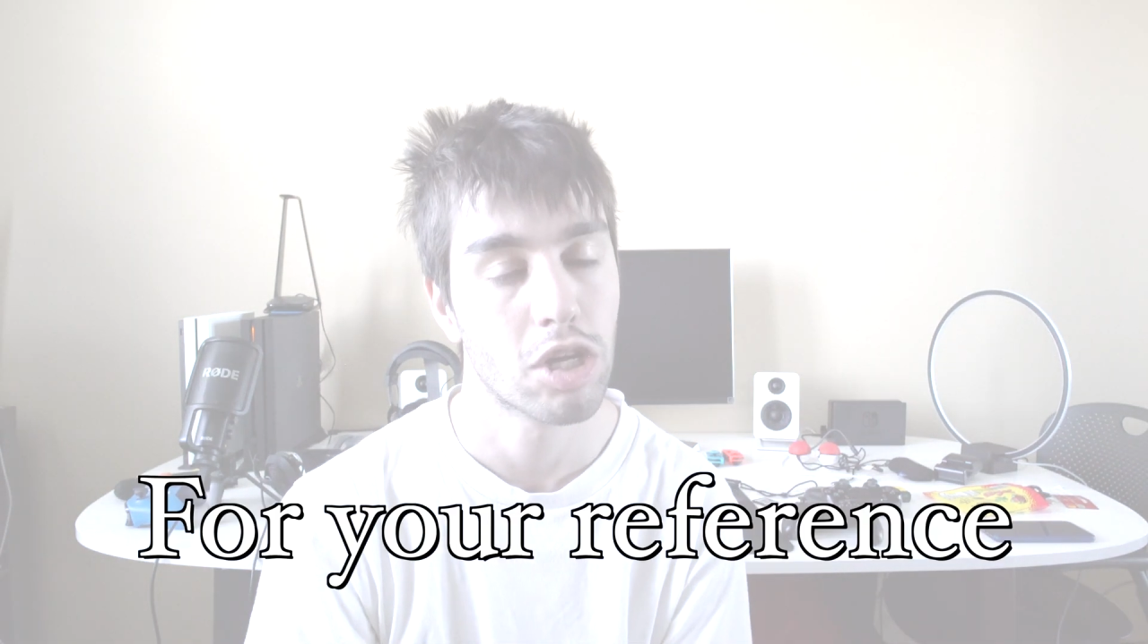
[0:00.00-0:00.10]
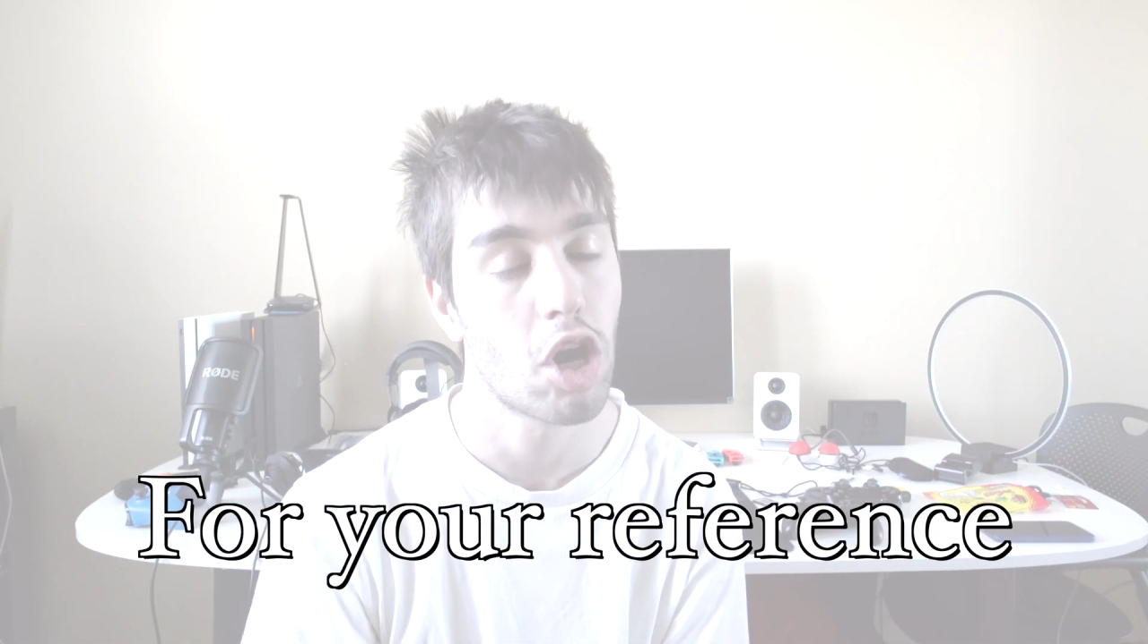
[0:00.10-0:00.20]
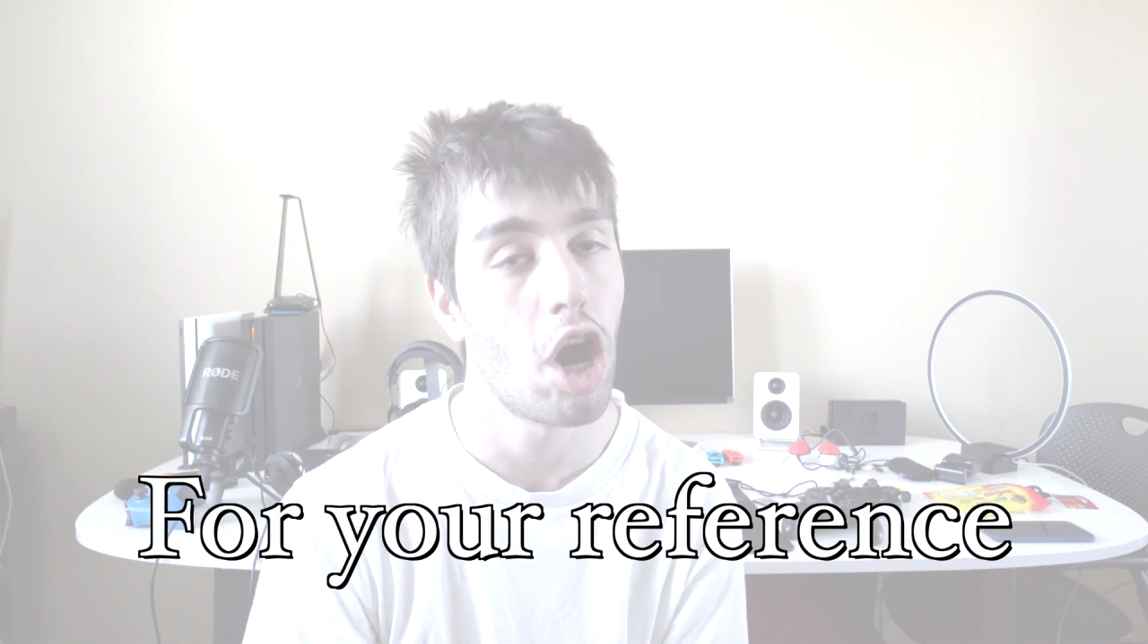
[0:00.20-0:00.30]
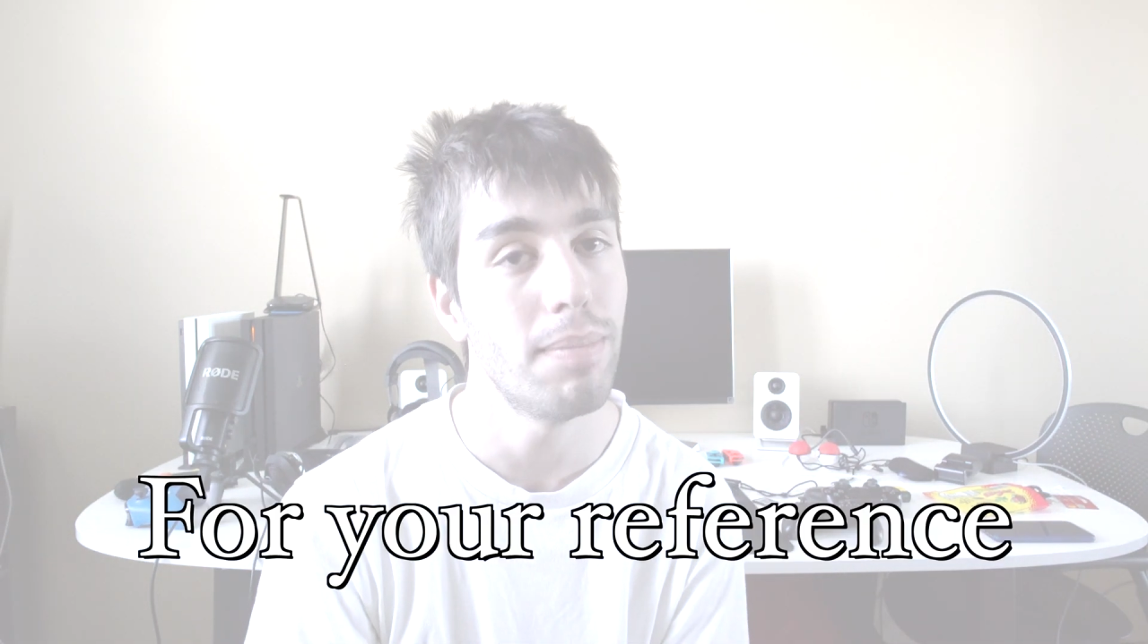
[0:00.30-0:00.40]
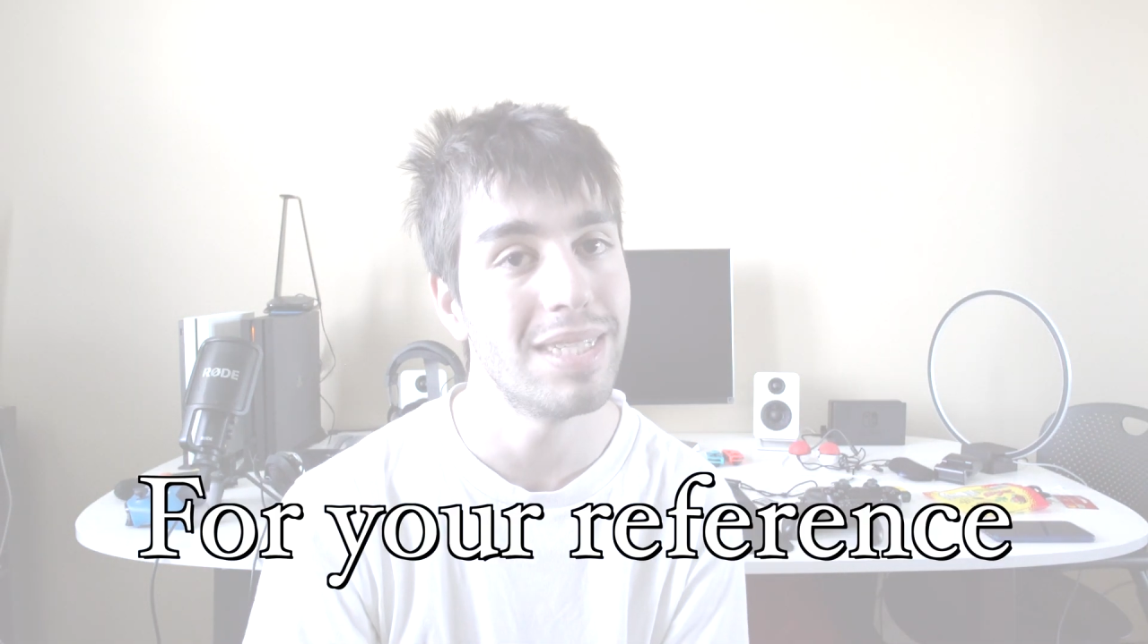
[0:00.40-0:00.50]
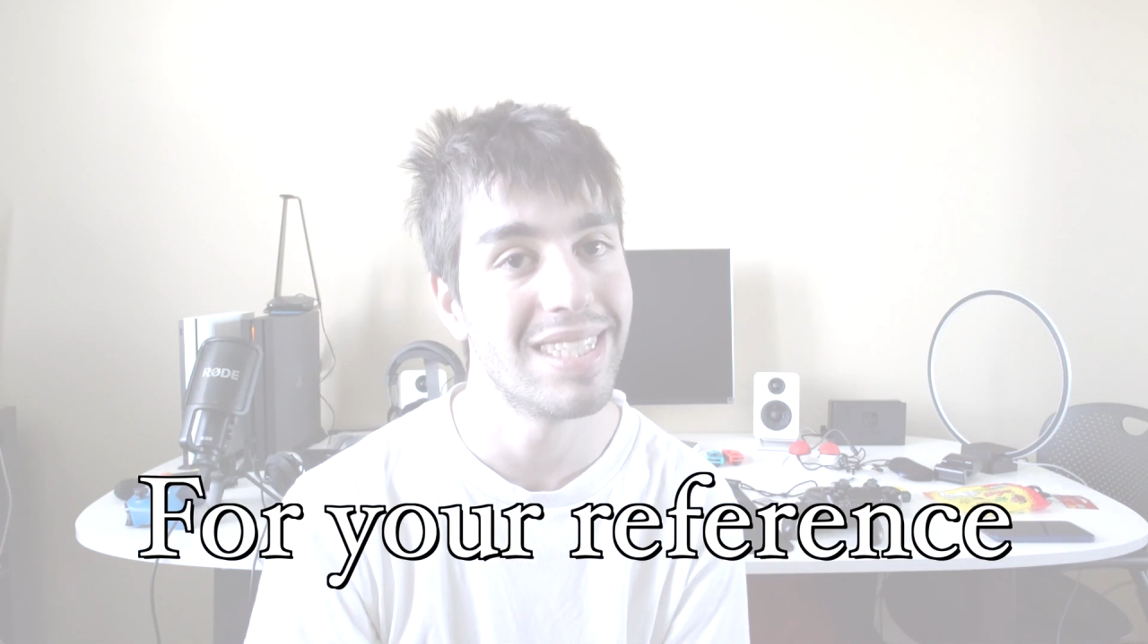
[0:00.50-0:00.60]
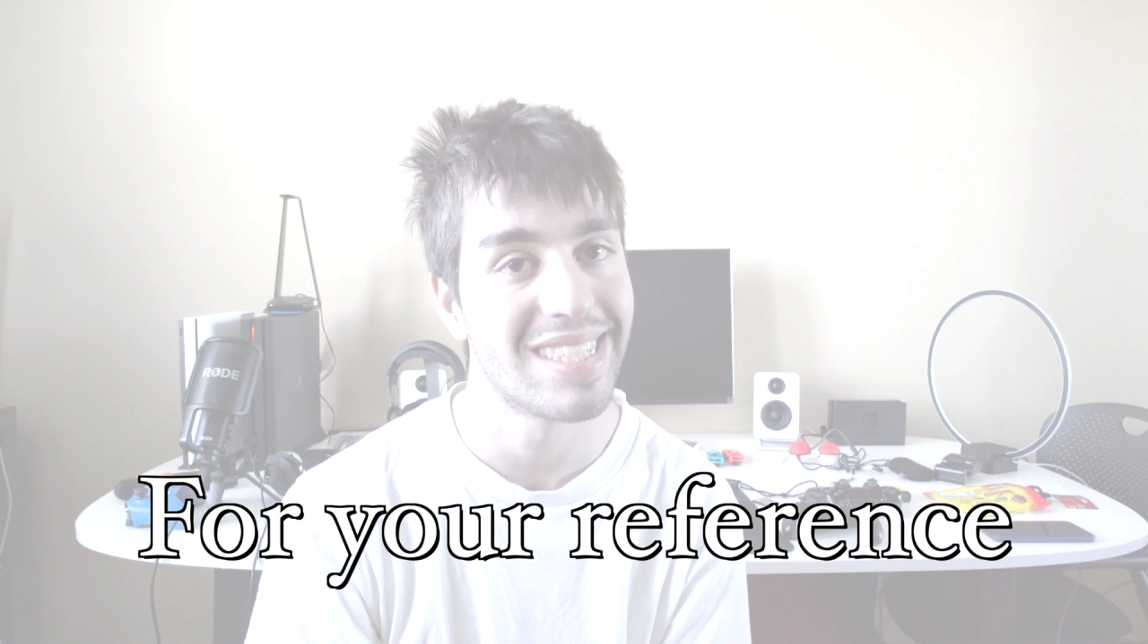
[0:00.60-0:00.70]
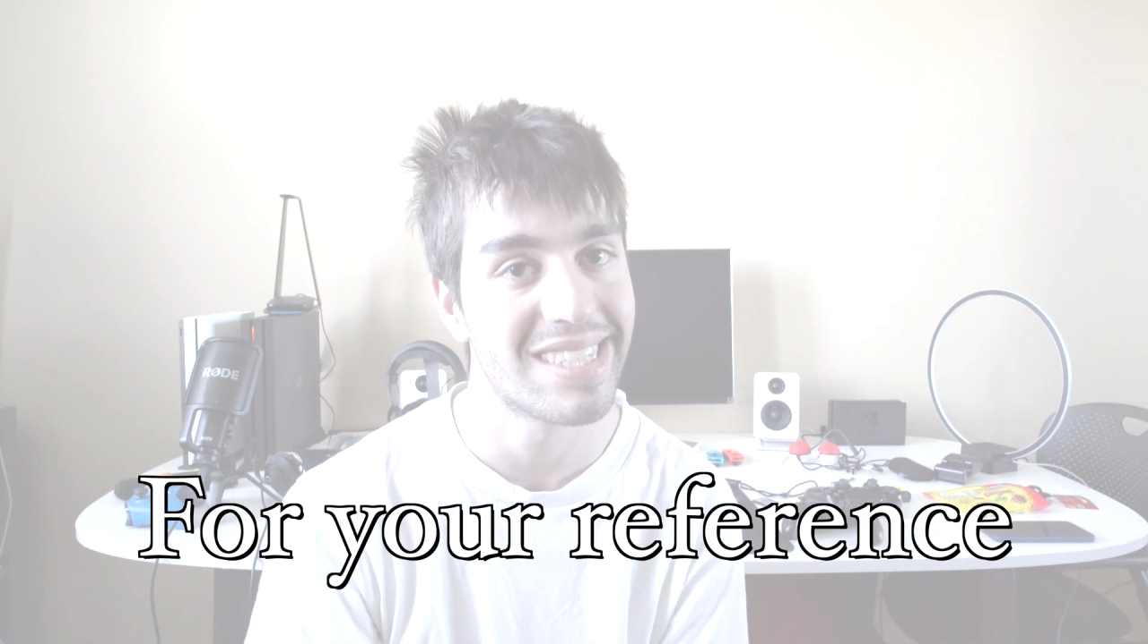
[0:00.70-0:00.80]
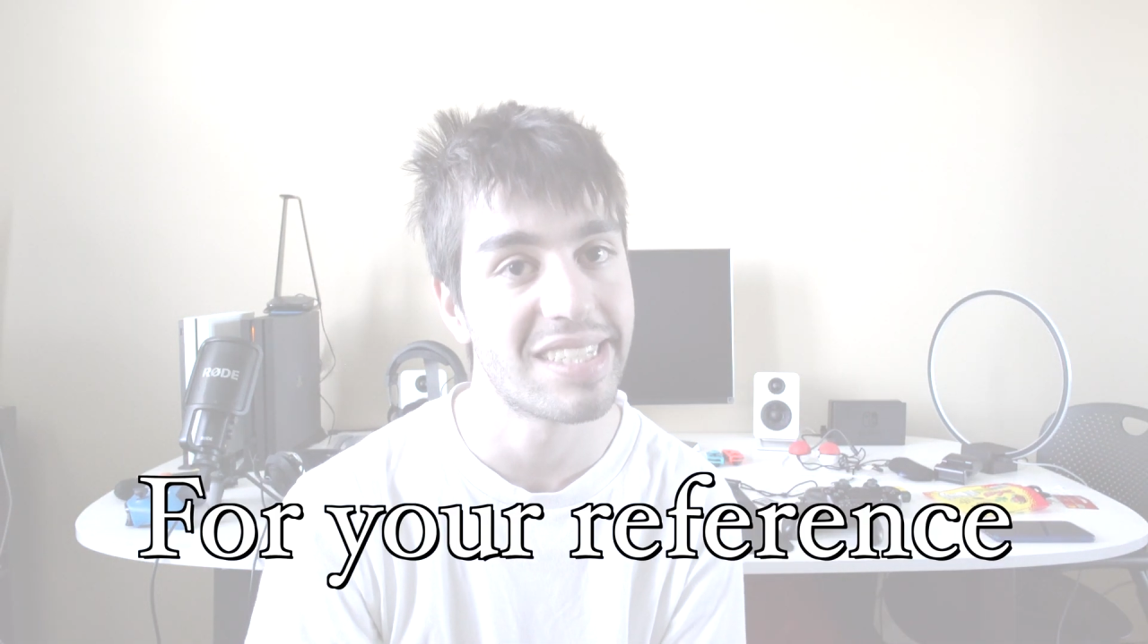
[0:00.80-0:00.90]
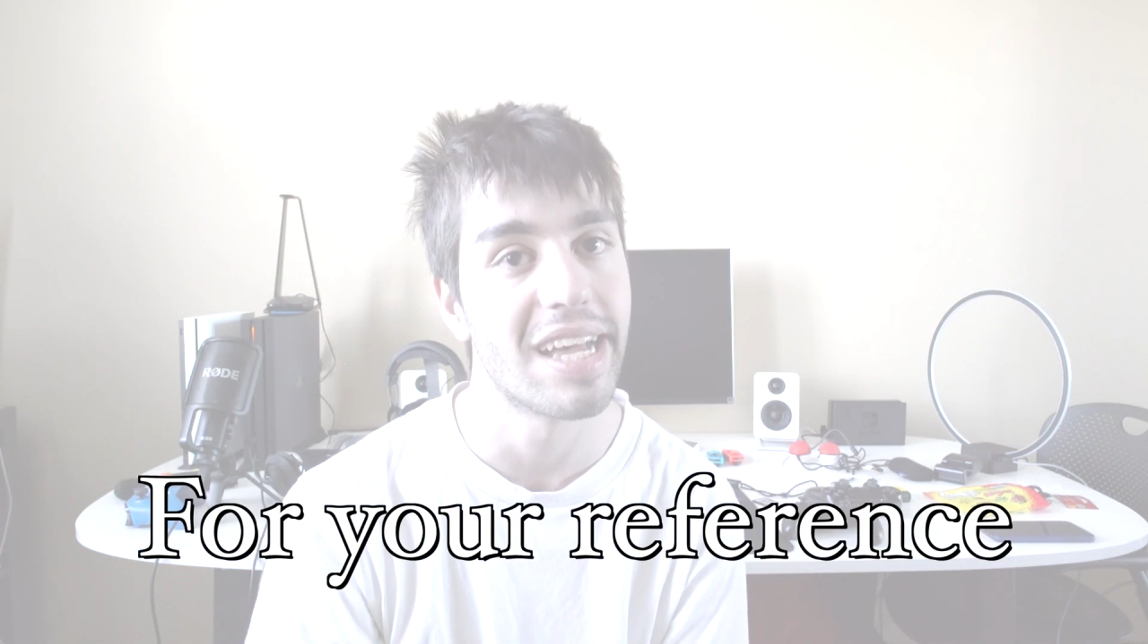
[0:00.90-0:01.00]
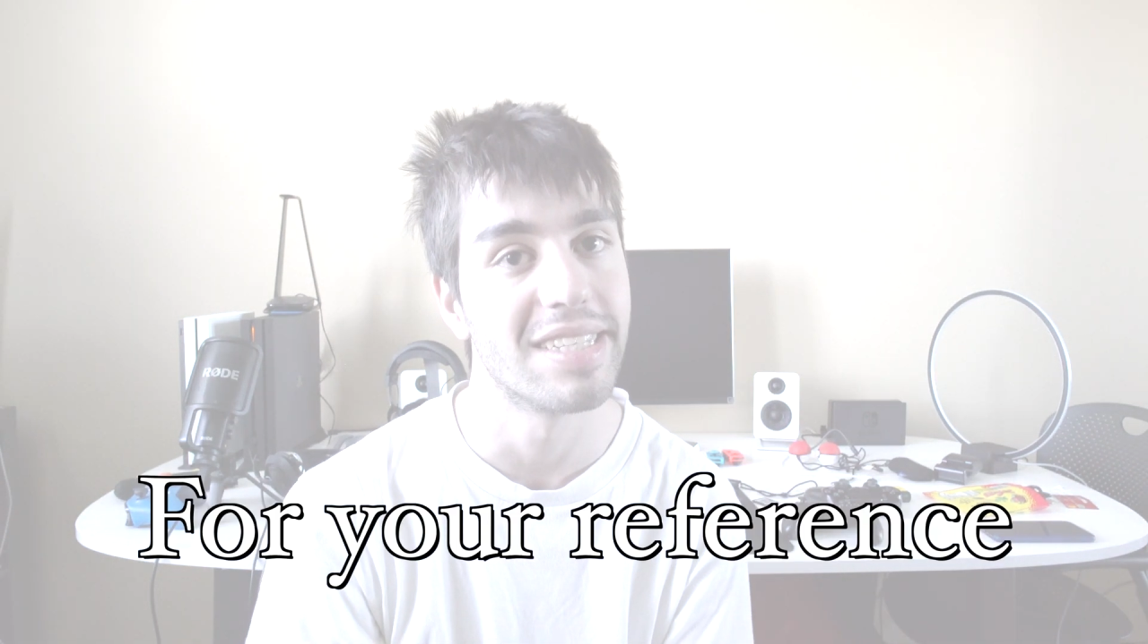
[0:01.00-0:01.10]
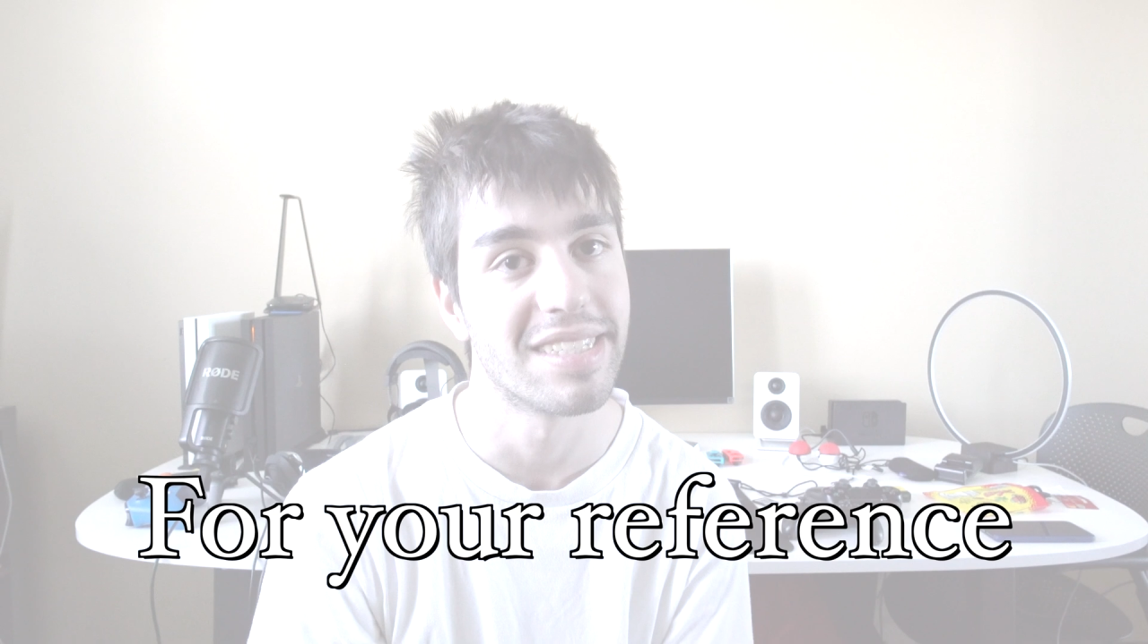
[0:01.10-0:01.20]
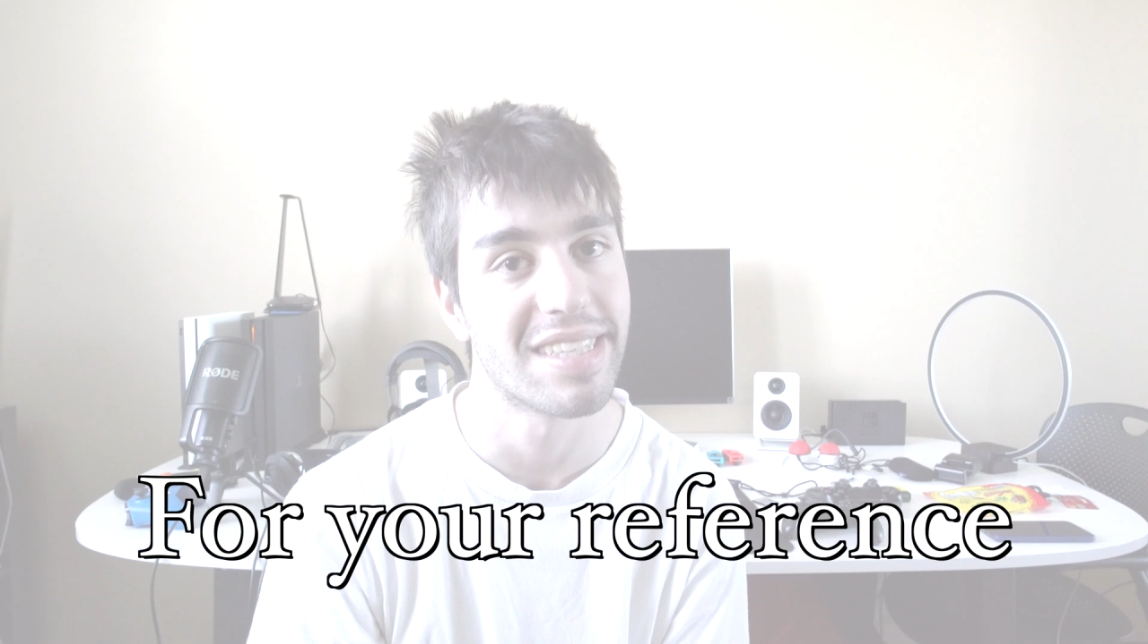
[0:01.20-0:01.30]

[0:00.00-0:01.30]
common sense